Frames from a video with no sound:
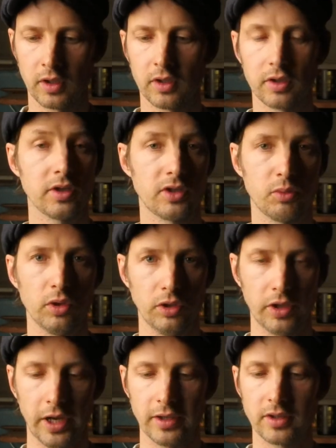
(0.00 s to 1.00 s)
Nice word
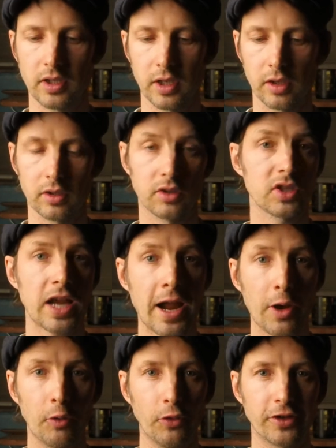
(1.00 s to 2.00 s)
that, isn't it? The
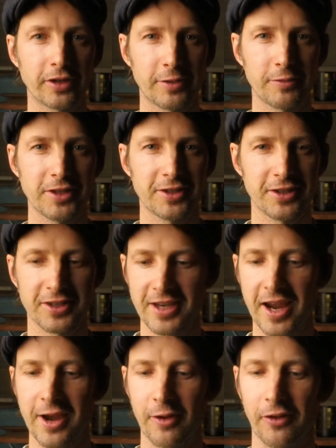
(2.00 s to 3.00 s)
sound, that means the
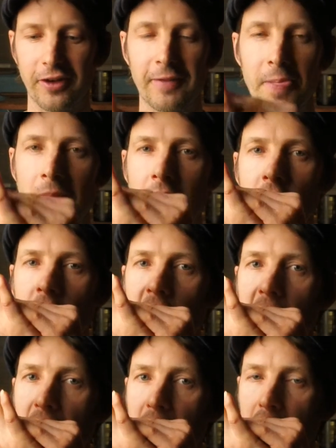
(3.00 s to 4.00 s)
sound.
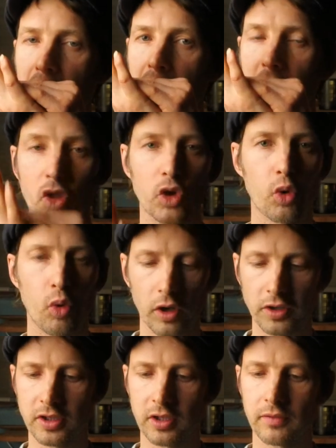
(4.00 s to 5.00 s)
The
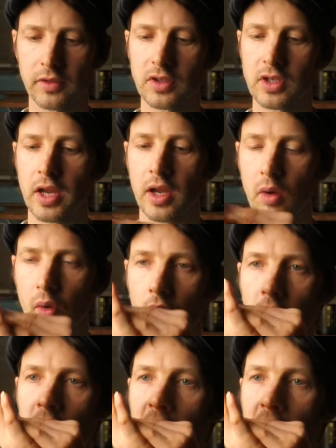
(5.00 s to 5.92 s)
quality of the sound.